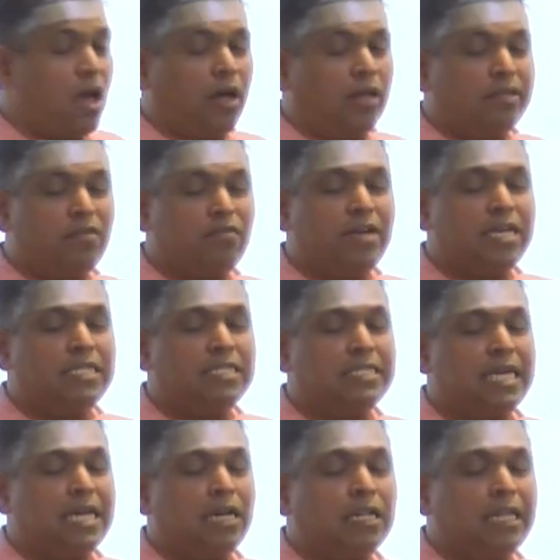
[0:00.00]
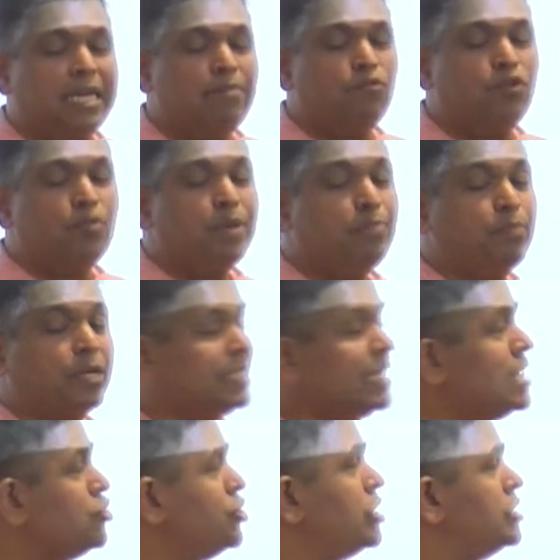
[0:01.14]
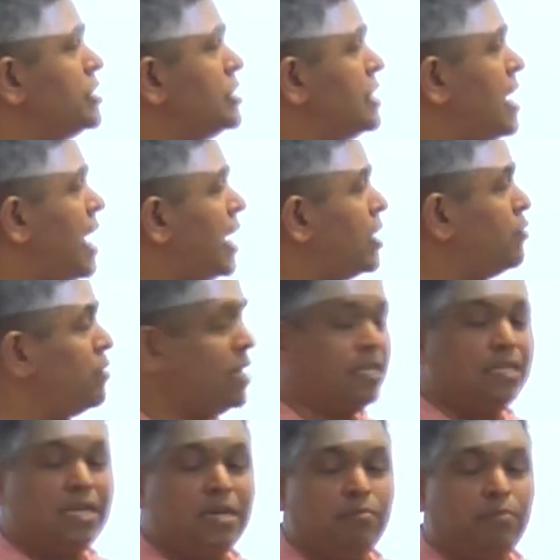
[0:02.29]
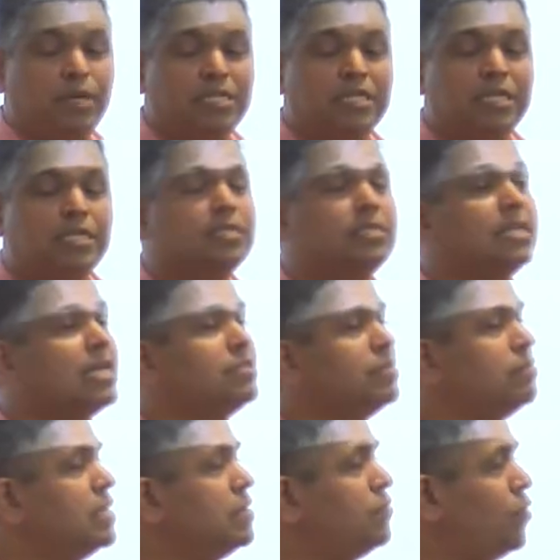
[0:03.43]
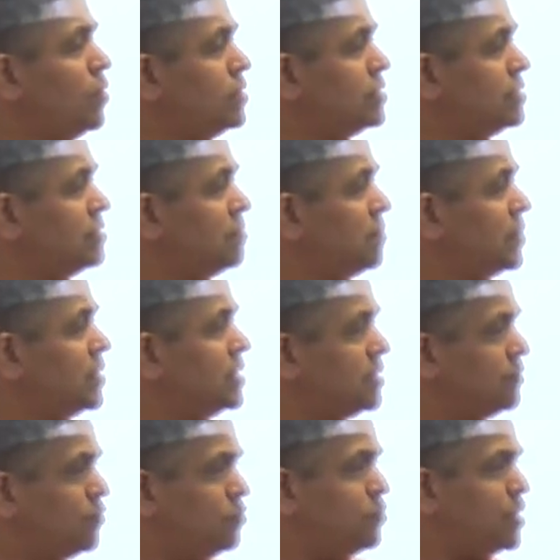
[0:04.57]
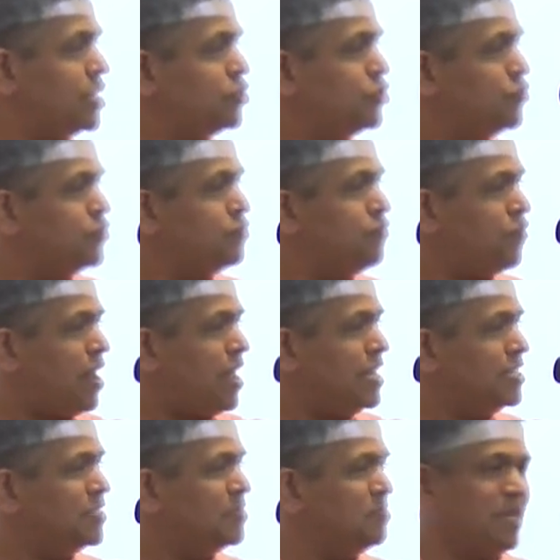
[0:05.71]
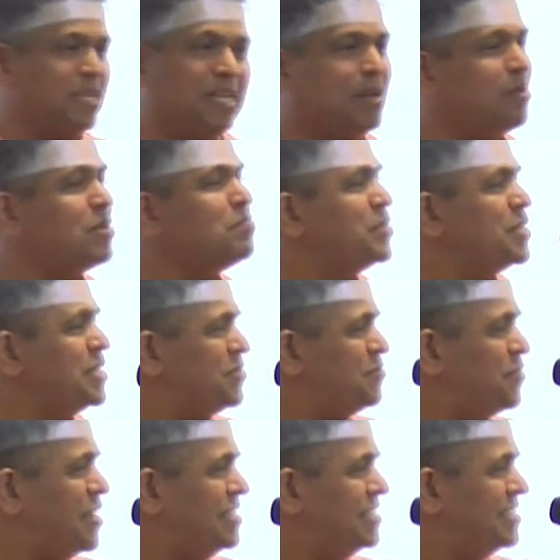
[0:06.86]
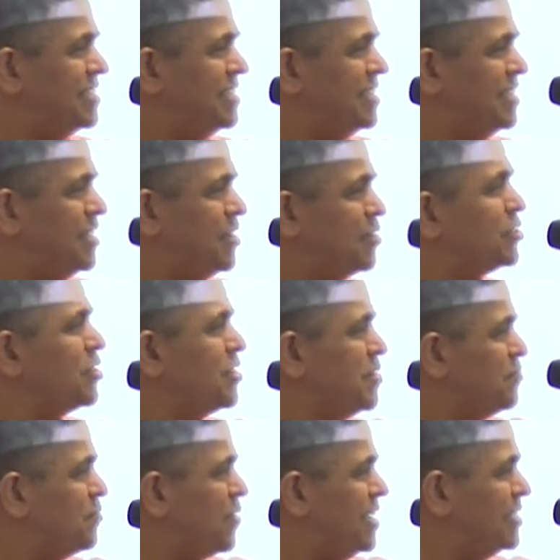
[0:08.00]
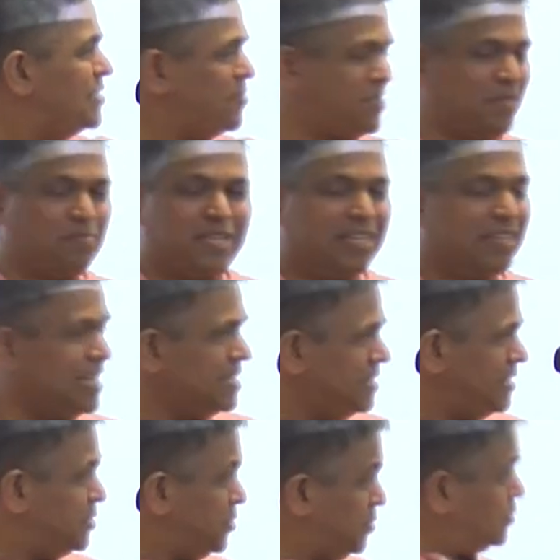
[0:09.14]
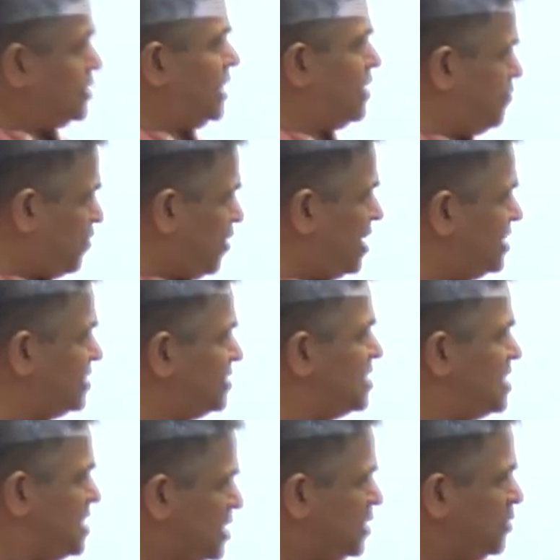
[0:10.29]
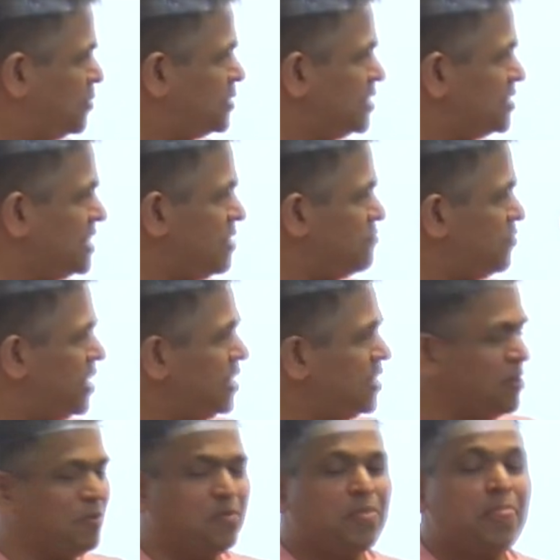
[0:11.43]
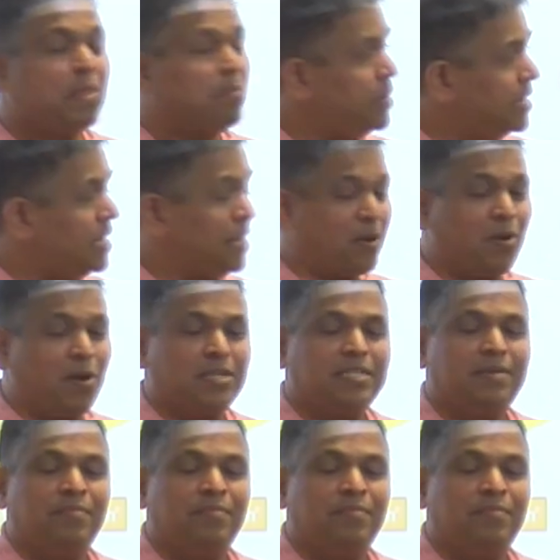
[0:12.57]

Otherwise, a claim would be pretentiously accurate but decisively false. Someone brings you fries, but they are not potato fries. They are turnip fries or something like this. So it looks like fries, looks the same way, you know, but they are not.